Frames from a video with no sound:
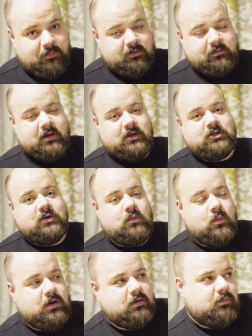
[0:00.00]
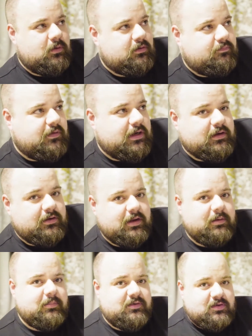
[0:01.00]
not really sure what the final
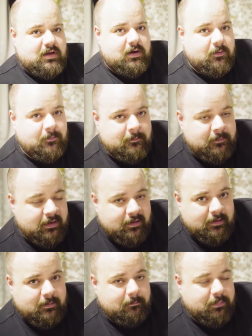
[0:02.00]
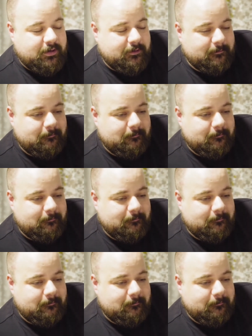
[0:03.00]
name is now, but